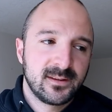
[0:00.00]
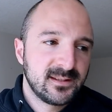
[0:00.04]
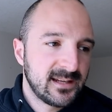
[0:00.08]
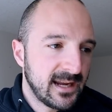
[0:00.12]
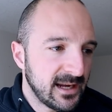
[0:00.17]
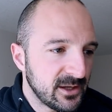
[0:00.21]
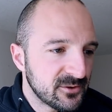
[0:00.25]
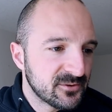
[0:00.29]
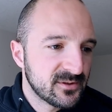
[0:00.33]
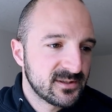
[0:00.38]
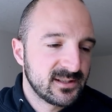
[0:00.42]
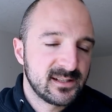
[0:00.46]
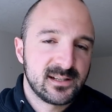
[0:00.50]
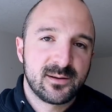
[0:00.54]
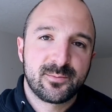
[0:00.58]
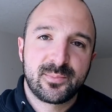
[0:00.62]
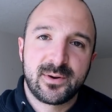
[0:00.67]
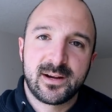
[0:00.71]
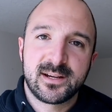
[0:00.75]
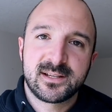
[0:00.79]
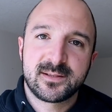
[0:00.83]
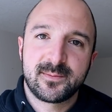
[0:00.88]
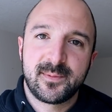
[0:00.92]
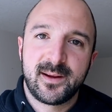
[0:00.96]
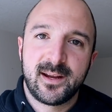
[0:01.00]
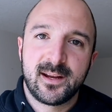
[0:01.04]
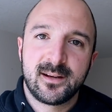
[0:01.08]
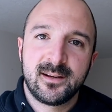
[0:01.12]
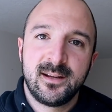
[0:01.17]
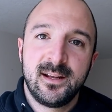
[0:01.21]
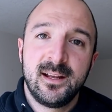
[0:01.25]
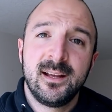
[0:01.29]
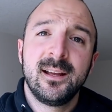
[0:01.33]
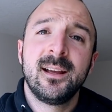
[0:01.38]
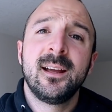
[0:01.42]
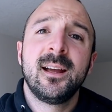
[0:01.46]
Dangerously depressed
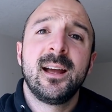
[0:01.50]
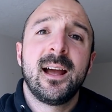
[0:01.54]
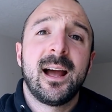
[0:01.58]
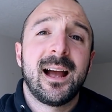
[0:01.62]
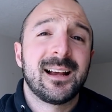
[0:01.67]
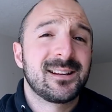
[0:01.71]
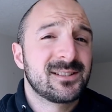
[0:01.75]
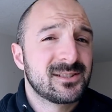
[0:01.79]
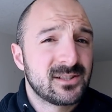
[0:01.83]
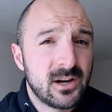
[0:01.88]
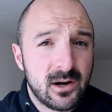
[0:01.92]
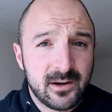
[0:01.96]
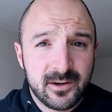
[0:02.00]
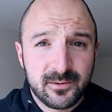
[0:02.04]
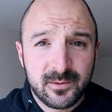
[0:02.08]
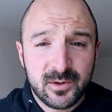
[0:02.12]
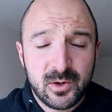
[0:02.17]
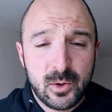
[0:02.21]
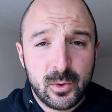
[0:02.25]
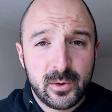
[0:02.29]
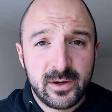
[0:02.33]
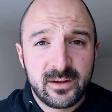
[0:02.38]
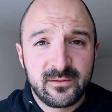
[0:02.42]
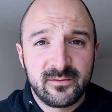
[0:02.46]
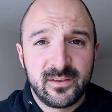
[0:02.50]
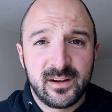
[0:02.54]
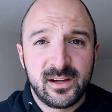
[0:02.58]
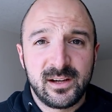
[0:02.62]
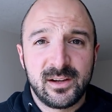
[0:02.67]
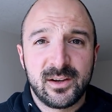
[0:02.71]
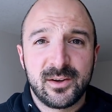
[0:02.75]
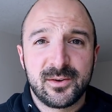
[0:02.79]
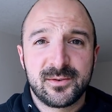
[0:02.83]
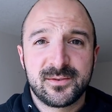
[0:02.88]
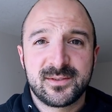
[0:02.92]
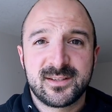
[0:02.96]
man. I started recording
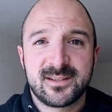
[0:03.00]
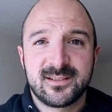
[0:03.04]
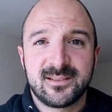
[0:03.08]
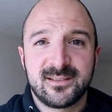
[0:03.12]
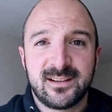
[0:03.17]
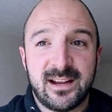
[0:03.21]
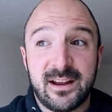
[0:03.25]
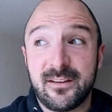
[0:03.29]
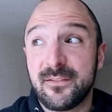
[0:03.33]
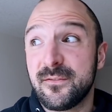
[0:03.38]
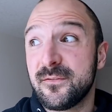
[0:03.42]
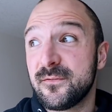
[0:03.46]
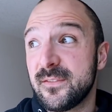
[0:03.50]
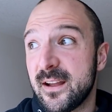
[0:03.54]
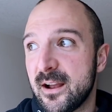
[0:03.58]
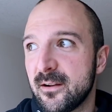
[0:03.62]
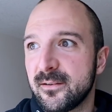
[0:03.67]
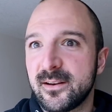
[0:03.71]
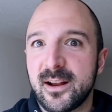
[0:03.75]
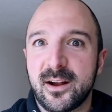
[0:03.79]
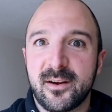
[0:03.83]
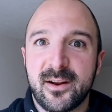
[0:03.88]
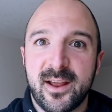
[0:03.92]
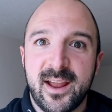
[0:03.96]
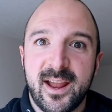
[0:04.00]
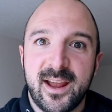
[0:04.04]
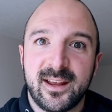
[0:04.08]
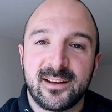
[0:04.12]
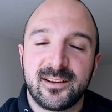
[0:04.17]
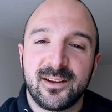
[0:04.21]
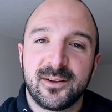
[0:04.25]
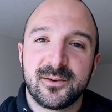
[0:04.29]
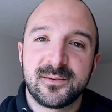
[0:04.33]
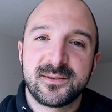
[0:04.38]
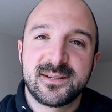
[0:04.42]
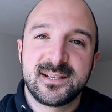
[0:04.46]
videos. I found out I had
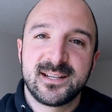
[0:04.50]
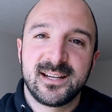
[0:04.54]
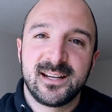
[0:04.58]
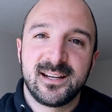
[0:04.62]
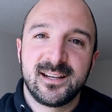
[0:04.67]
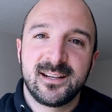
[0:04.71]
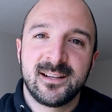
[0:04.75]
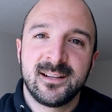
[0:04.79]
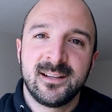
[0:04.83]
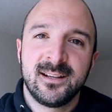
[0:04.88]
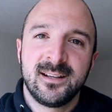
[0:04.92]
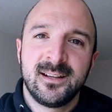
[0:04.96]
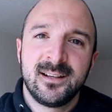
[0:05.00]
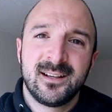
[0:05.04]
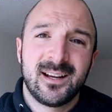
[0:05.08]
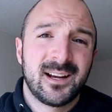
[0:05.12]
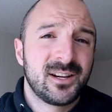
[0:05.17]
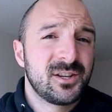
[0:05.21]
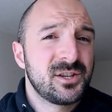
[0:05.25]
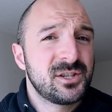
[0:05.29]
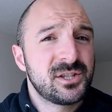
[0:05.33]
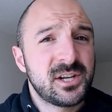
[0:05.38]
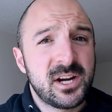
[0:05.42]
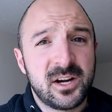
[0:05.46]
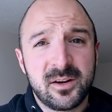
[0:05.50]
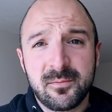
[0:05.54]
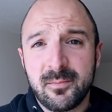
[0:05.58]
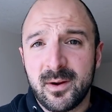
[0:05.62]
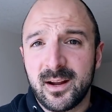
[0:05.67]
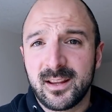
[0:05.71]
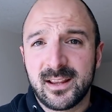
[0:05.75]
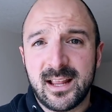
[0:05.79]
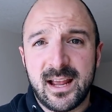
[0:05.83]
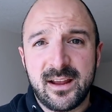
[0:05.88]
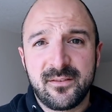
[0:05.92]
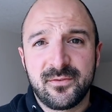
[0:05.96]
low T. I shared
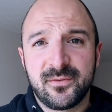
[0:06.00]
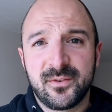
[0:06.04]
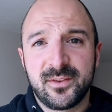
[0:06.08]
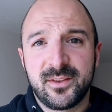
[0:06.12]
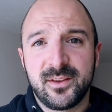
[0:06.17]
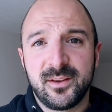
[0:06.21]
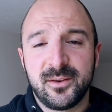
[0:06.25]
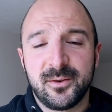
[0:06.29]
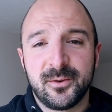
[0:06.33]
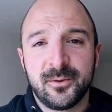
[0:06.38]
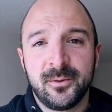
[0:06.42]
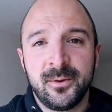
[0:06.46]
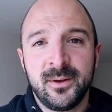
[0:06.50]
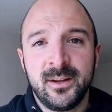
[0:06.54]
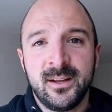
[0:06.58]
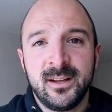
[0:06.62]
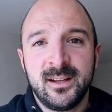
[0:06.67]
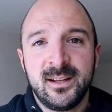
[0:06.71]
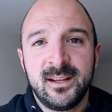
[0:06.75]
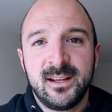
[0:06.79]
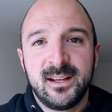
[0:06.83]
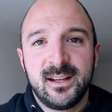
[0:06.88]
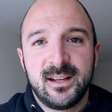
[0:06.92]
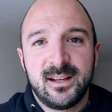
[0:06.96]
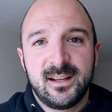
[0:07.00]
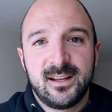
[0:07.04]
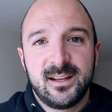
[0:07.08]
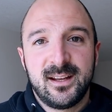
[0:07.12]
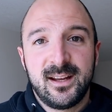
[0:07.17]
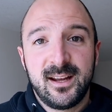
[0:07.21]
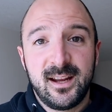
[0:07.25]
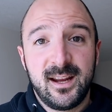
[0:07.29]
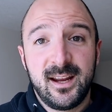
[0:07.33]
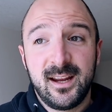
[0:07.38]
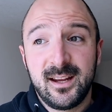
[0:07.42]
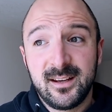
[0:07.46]
my life with you.
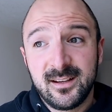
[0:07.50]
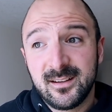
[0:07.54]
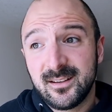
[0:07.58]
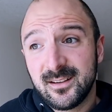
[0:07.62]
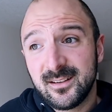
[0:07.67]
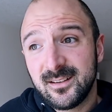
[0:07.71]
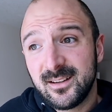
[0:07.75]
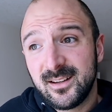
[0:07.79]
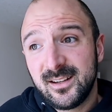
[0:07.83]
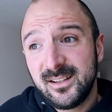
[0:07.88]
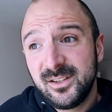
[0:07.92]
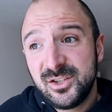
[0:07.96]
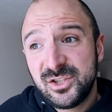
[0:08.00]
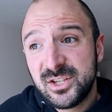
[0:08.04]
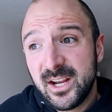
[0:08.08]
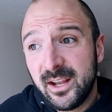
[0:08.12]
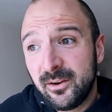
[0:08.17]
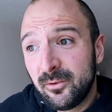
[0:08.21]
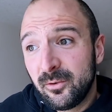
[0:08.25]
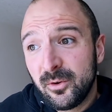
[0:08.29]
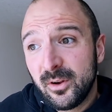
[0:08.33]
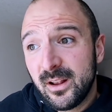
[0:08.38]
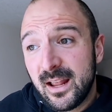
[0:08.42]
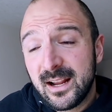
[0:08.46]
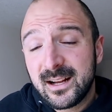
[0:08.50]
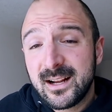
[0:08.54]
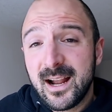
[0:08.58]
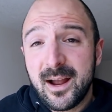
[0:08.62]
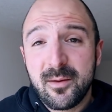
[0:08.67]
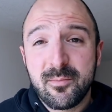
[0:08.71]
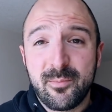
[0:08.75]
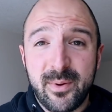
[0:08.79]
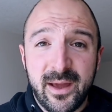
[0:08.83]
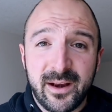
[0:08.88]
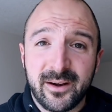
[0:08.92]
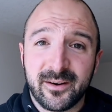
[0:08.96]
And in general, I
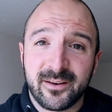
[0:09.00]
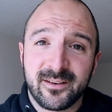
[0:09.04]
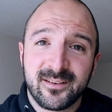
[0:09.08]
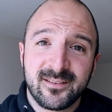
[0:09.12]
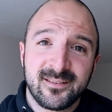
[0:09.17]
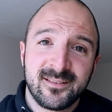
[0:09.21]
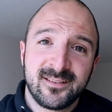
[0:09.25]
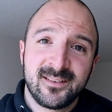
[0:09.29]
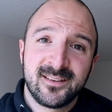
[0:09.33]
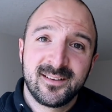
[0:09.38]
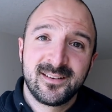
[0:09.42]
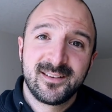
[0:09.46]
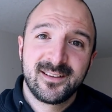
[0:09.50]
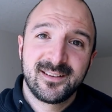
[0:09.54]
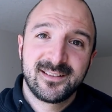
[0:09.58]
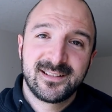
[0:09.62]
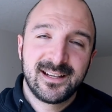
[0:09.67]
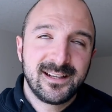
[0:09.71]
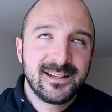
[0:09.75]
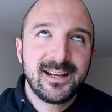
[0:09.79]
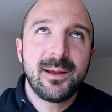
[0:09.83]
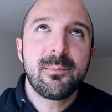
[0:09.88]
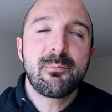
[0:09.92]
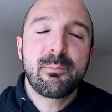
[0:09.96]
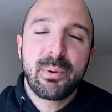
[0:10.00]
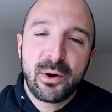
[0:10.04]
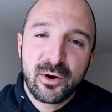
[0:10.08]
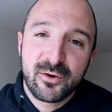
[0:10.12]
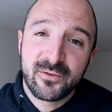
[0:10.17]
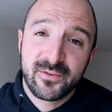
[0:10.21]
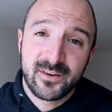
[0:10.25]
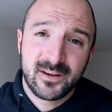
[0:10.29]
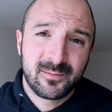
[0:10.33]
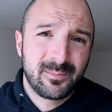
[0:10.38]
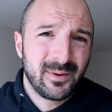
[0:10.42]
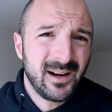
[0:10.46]
got better. Didn't get
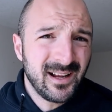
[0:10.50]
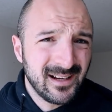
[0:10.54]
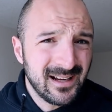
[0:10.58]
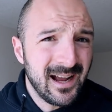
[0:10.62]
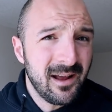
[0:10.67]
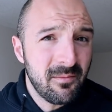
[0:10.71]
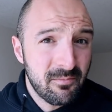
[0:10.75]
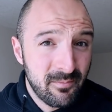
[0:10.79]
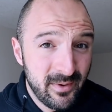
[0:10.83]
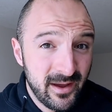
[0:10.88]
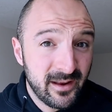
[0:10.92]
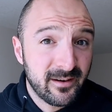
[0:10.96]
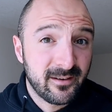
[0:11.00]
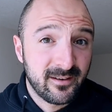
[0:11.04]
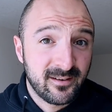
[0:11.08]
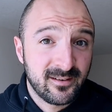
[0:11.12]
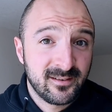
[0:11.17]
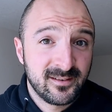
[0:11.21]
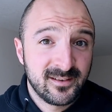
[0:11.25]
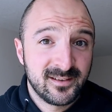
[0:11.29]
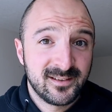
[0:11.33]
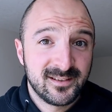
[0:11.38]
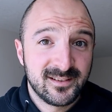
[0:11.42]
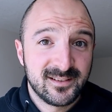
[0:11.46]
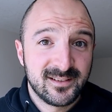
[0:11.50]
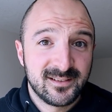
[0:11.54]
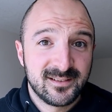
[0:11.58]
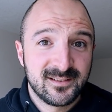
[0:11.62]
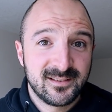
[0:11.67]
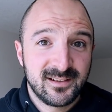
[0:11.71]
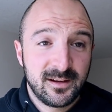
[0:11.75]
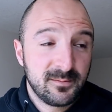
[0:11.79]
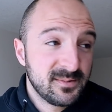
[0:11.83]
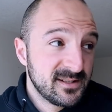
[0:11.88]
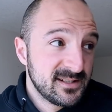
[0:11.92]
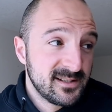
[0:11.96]
perfect, but I got better.
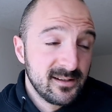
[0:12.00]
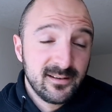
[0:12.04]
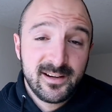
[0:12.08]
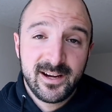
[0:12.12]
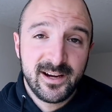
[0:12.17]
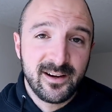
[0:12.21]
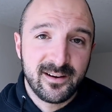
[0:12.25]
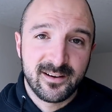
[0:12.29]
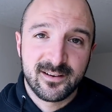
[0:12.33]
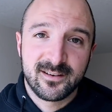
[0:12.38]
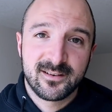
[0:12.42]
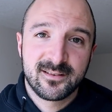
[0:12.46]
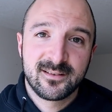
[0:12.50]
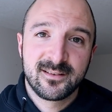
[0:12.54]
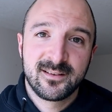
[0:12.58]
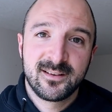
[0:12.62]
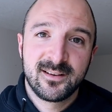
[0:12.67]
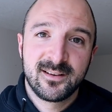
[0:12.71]
I'm still here.